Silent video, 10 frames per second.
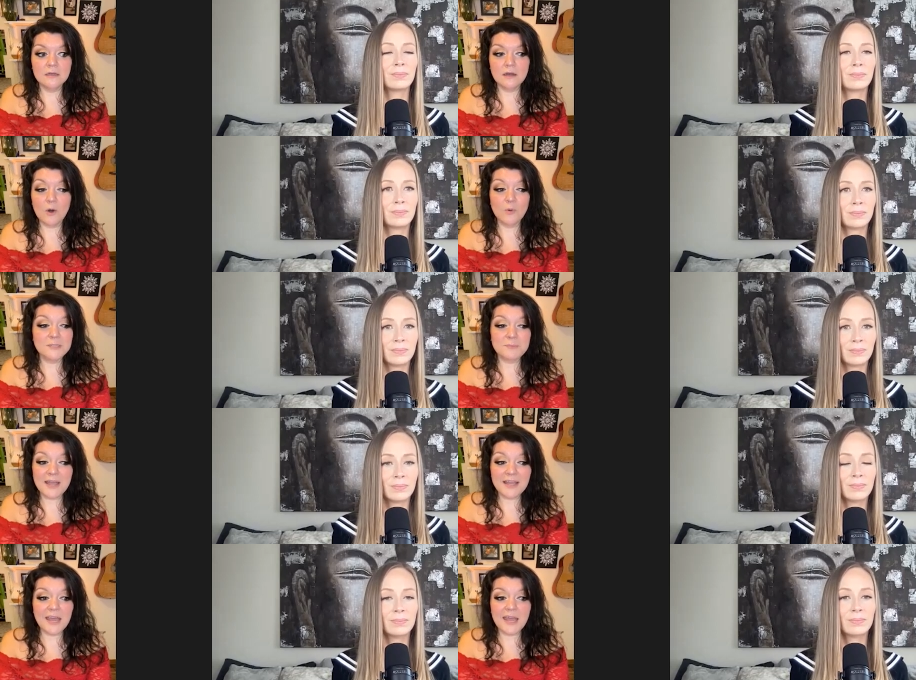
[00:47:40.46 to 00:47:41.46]
Speaker 1: always
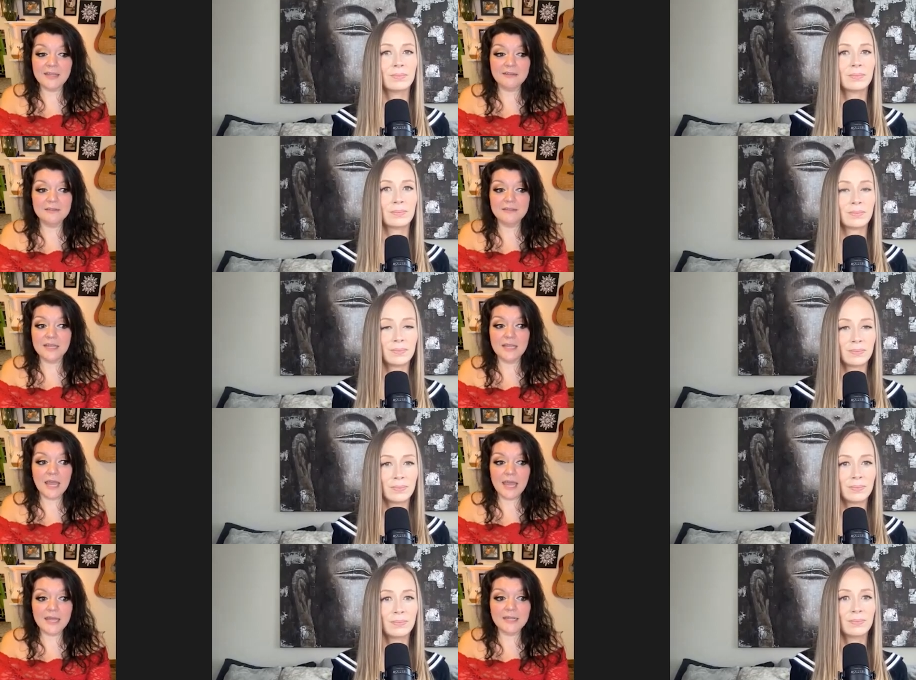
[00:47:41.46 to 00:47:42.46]
pack ahead think
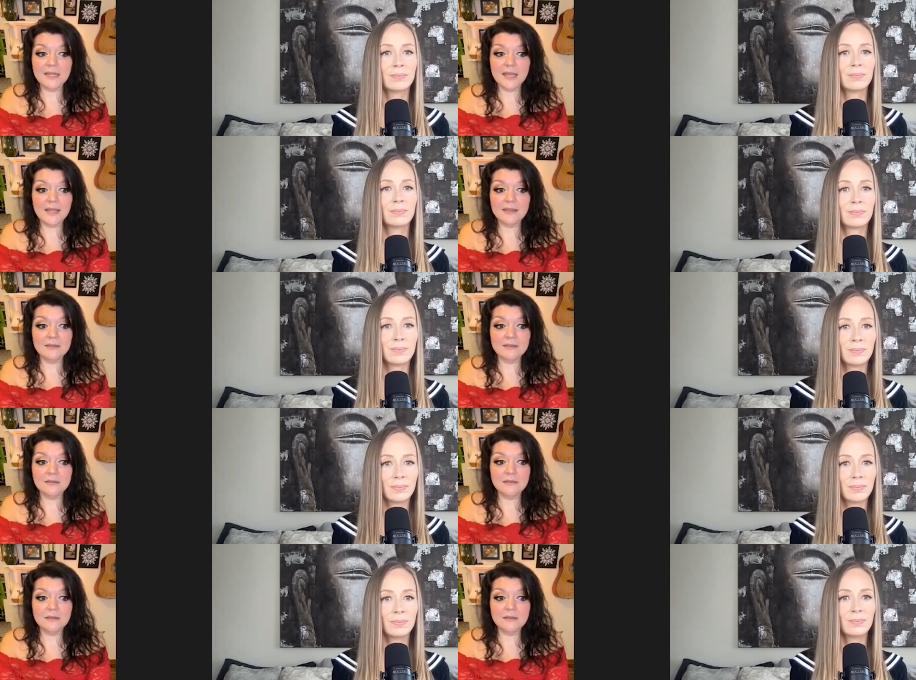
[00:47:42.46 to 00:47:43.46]
ahead and
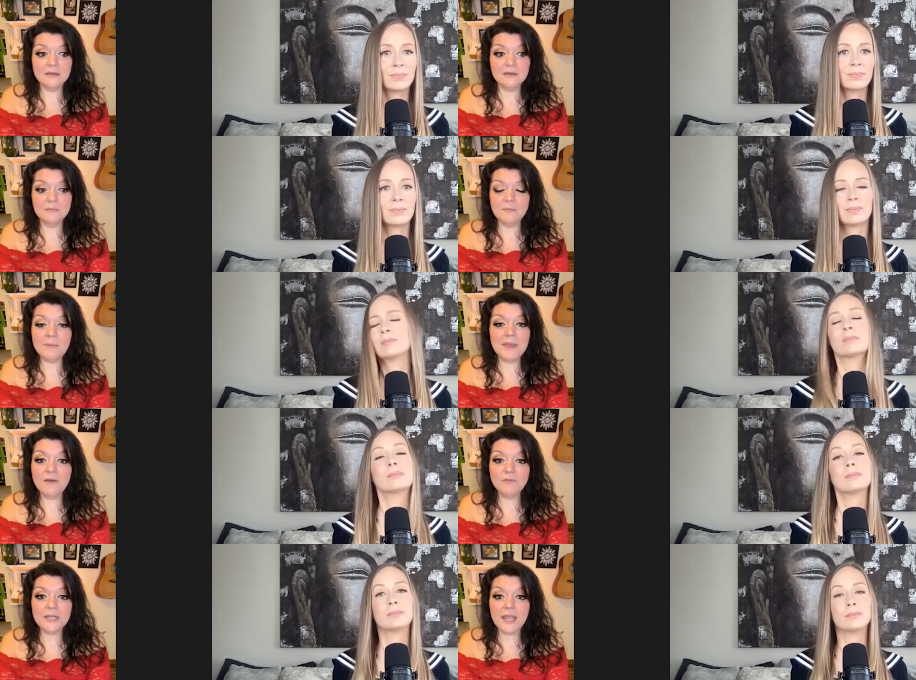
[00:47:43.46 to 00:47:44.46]
maybe
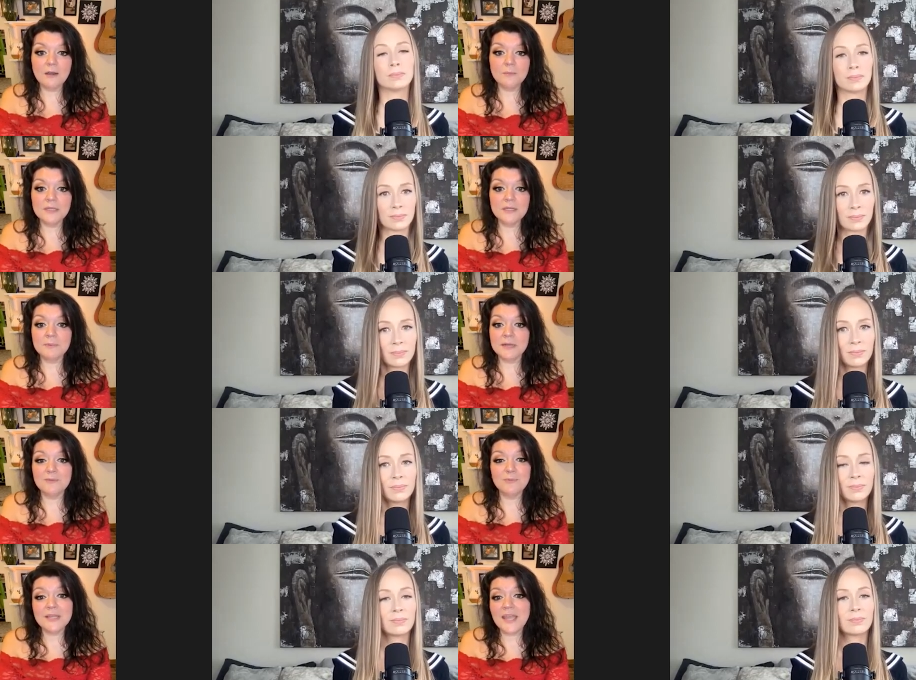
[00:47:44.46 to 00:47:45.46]
have an accountability buddy
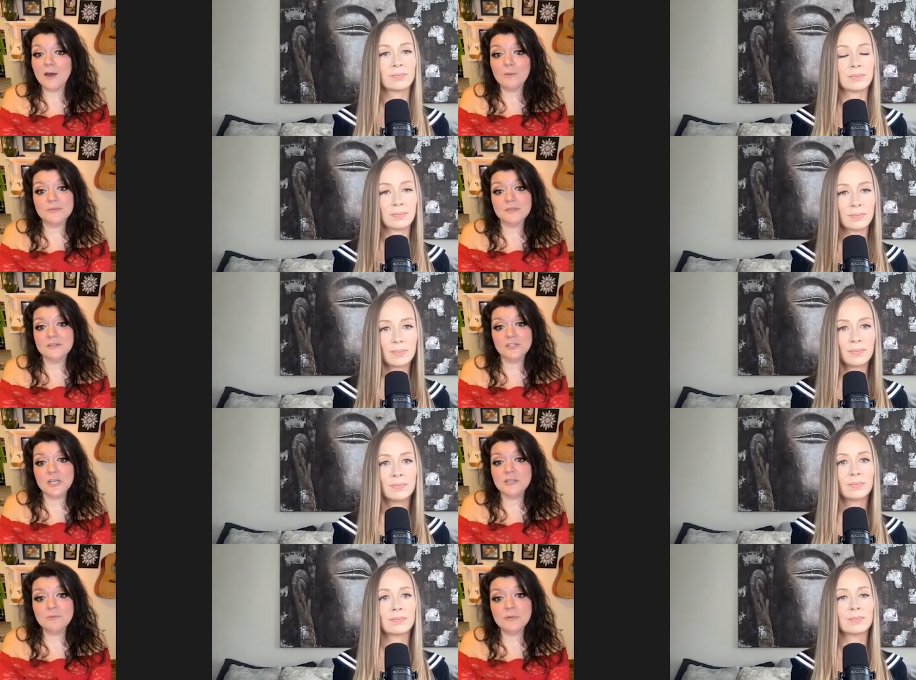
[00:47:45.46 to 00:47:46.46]
it really helped
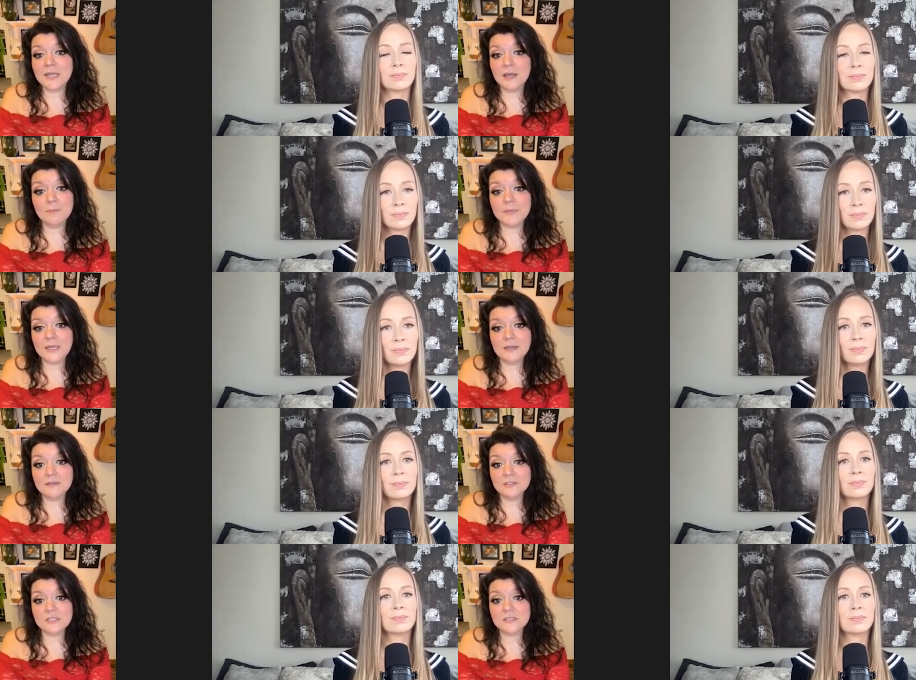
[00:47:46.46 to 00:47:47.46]
Sheldon really helped me
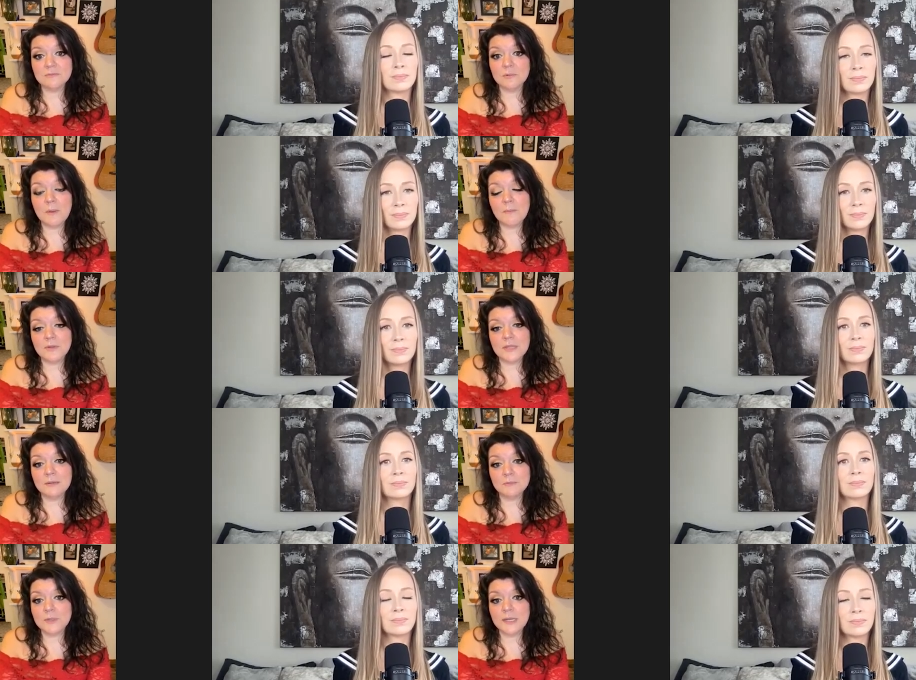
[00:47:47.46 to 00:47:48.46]
just remember that
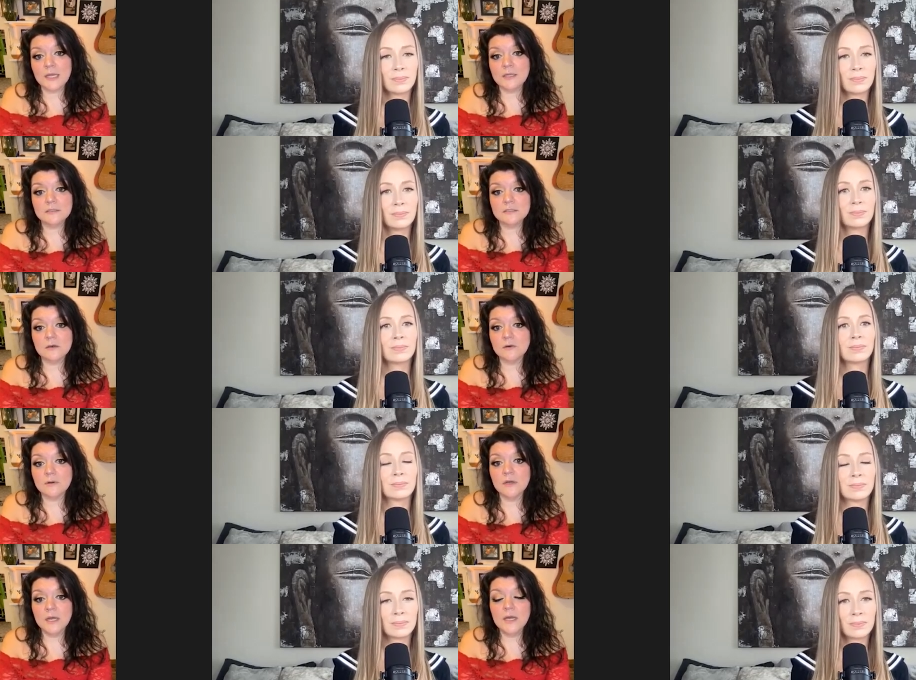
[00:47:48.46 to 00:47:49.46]
i'm doing it
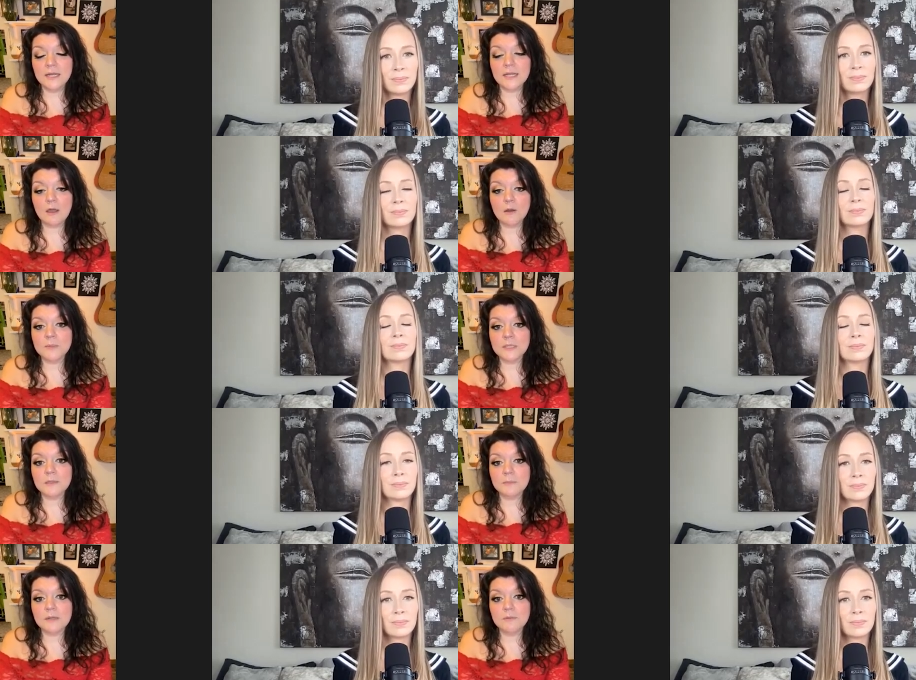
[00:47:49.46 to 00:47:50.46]
so an
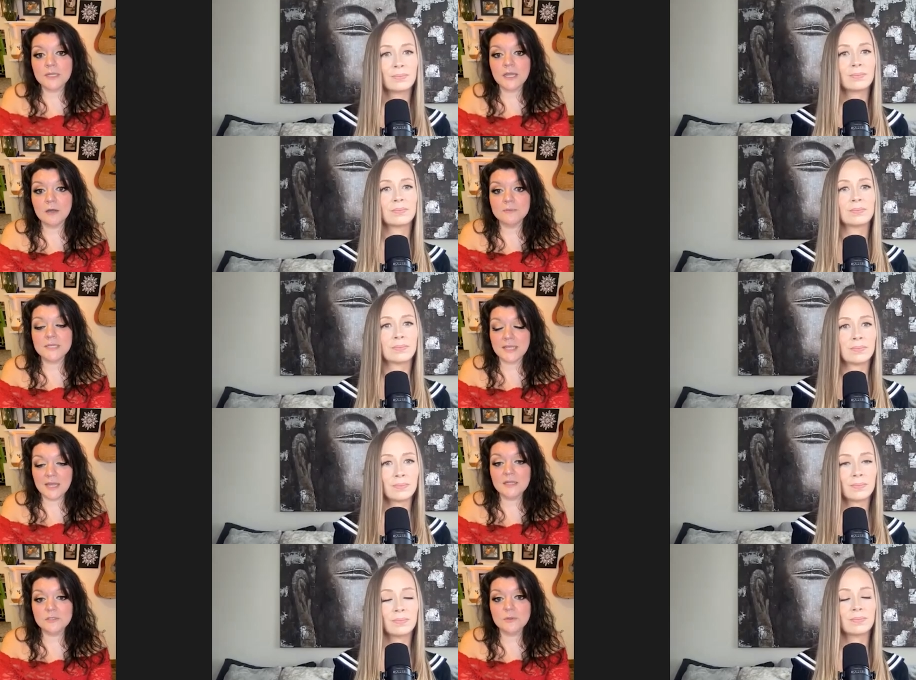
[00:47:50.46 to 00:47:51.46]
accountability buddy really helps and
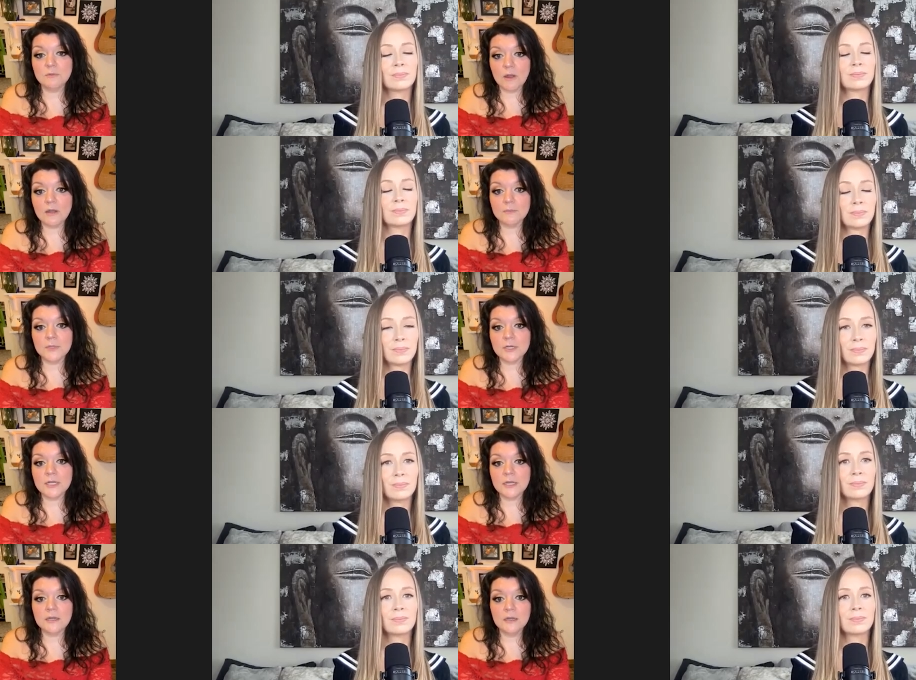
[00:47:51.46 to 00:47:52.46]
get into a raw
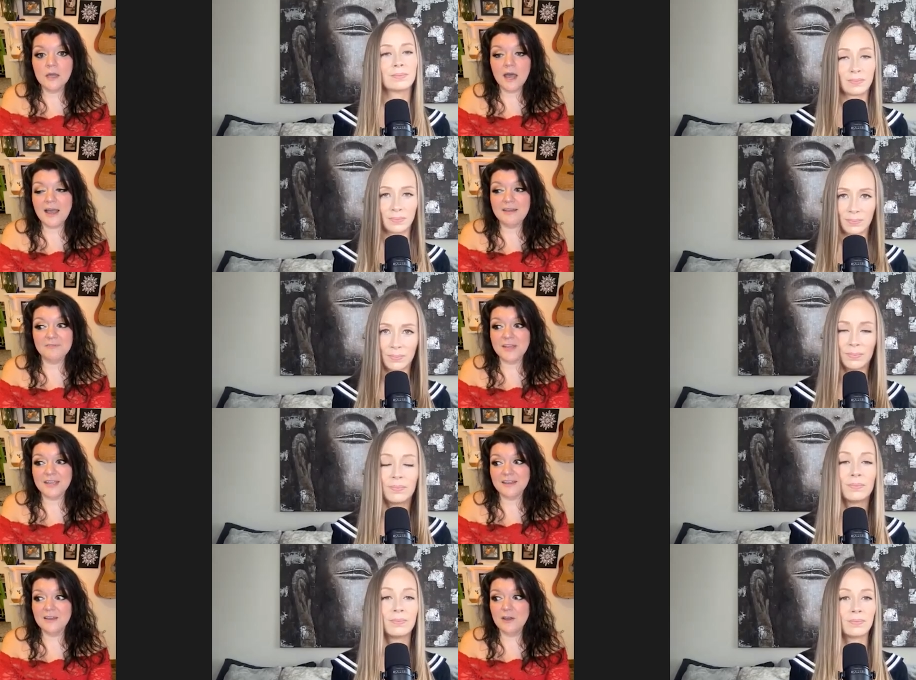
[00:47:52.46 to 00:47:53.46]
community mm-hmm. i have like
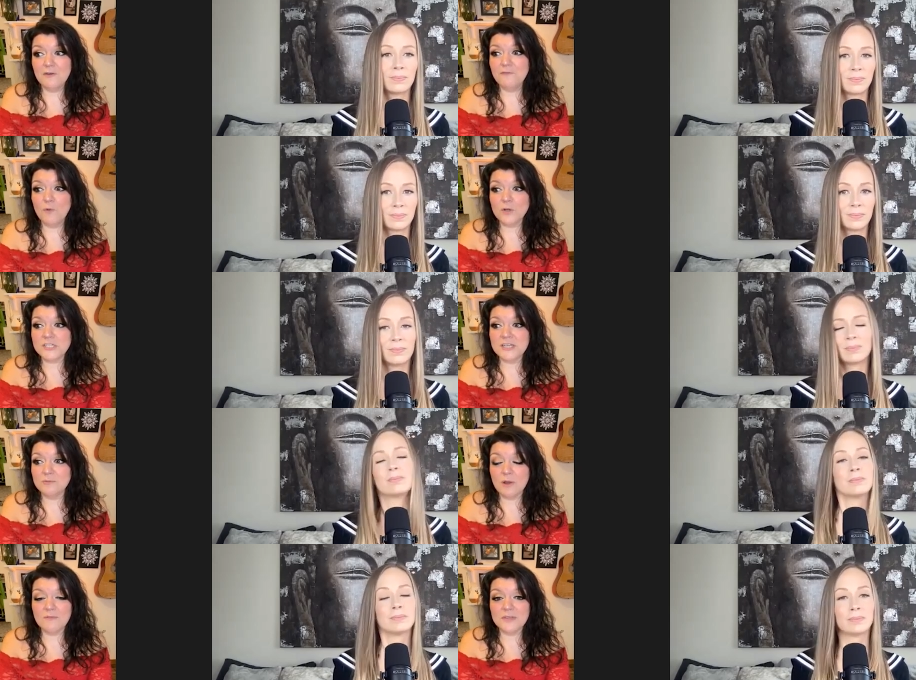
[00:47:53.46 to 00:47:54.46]
mm-hmm. 14
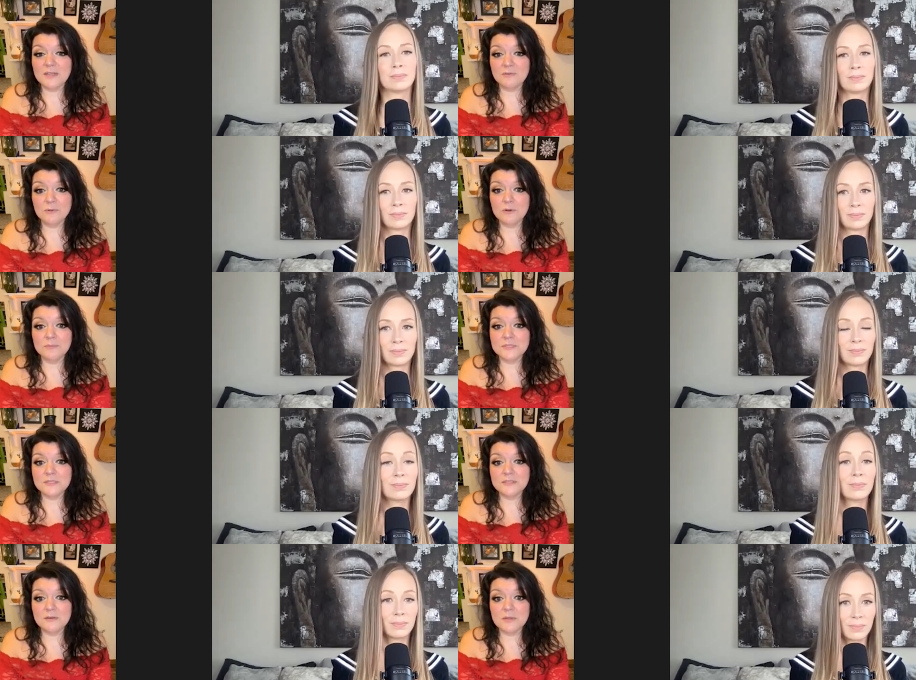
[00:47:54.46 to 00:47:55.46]
raw vegan groups
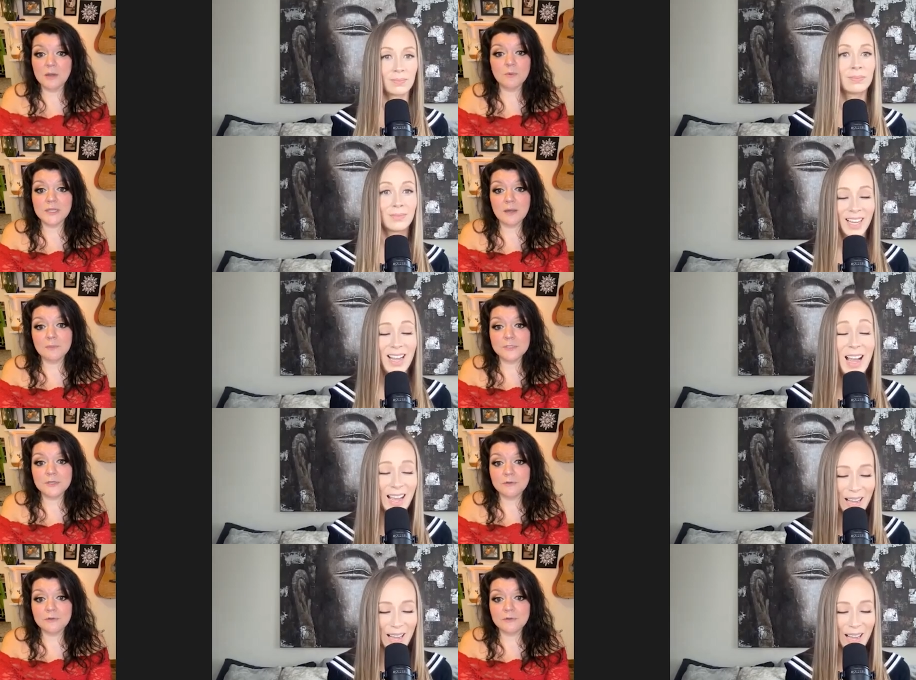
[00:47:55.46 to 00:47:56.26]
so that really helped too